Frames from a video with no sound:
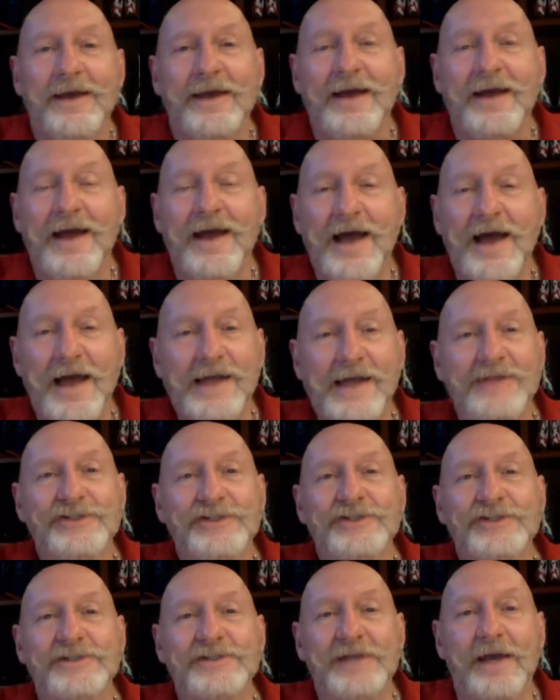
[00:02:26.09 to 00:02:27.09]
I can
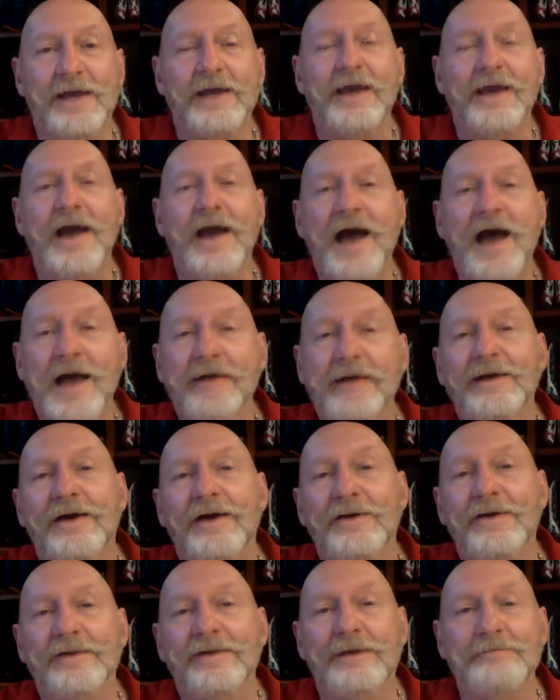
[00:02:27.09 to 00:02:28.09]
just tell you, I
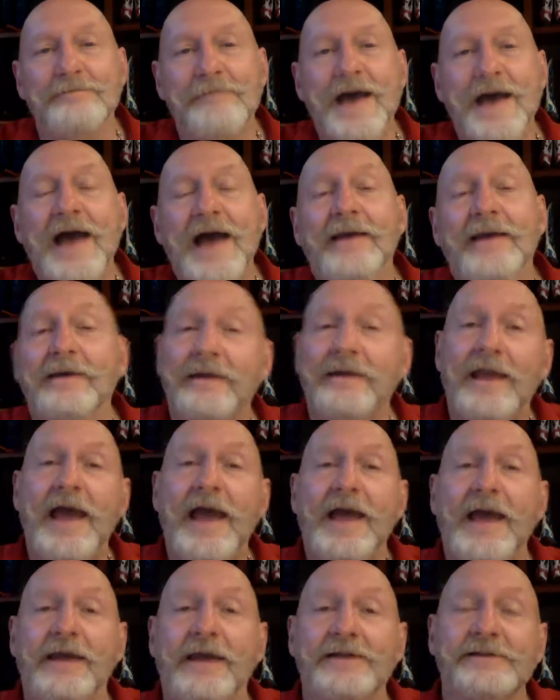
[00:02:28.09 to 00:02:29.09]
know that my
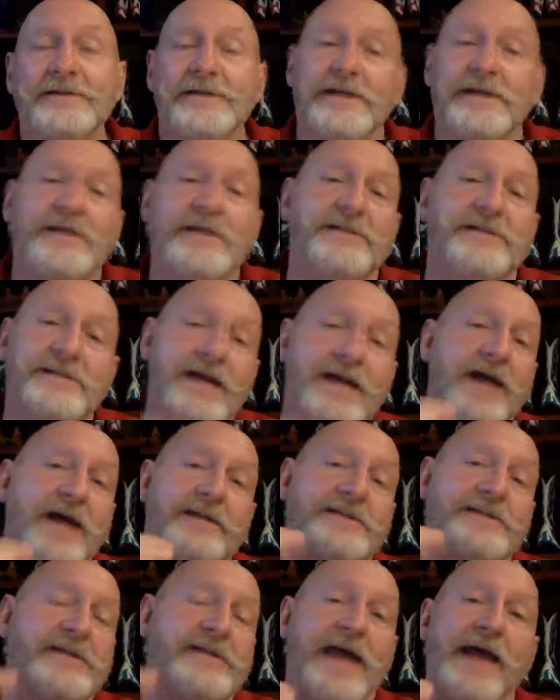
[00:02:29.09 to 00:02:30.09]
legacy is not
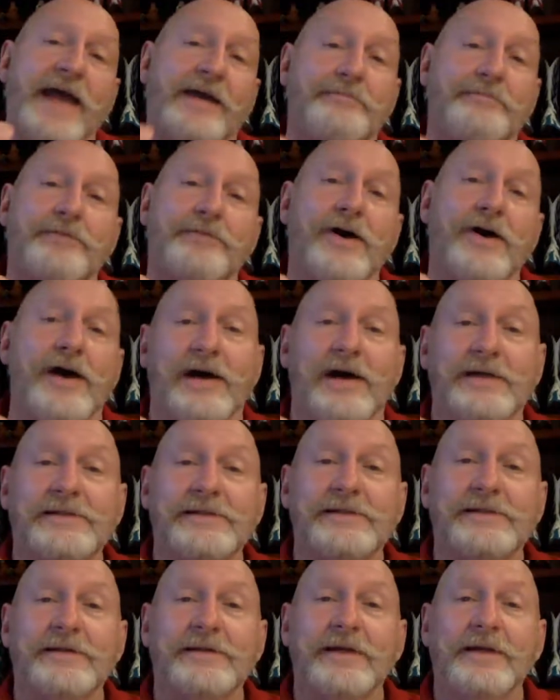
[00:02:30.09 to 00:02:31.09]
a stack of
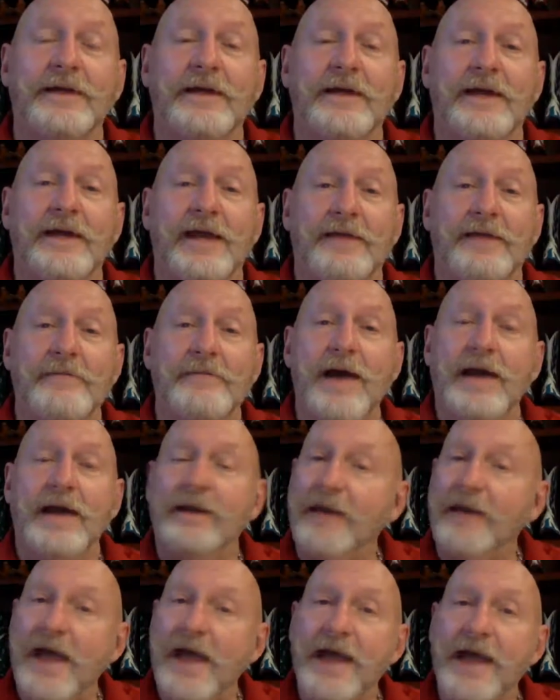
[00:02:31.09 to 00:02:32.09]
books, and my
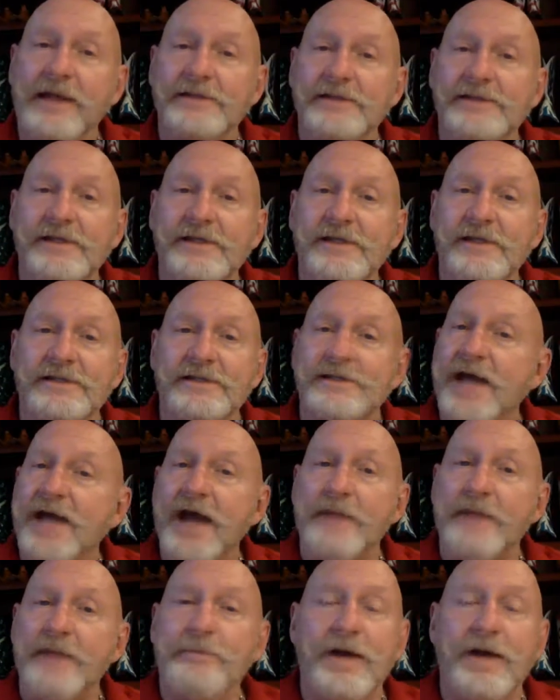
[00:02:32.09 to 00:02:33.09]
legacy is
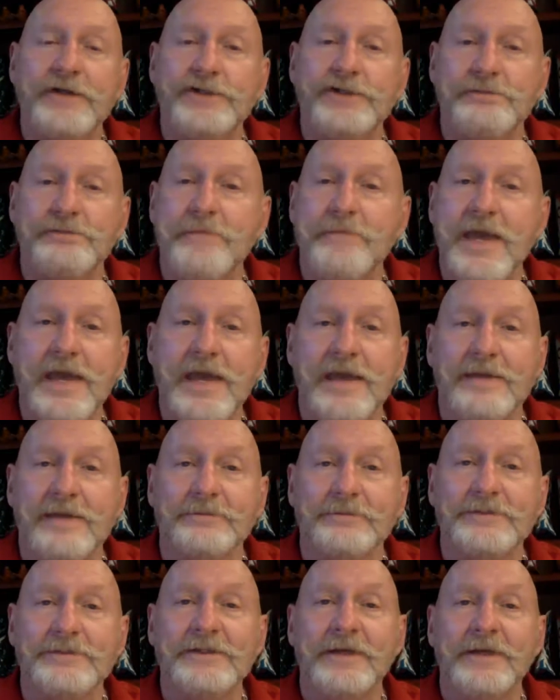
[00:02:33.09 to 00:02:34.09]
not a bunch of
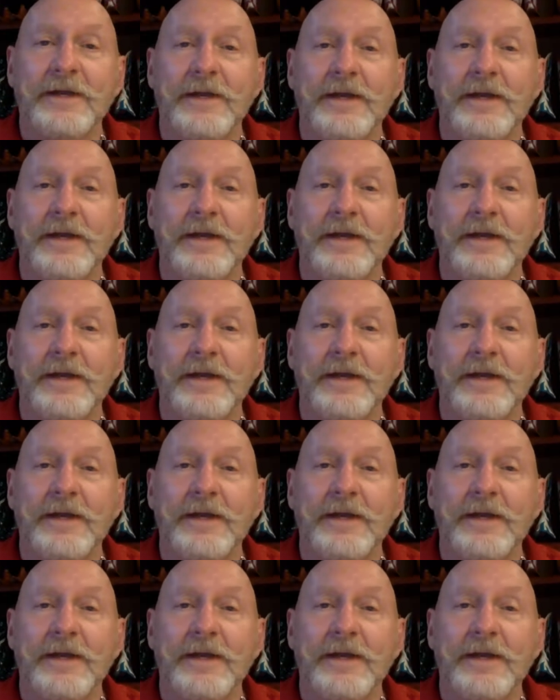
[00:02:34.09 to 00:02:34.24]
memes.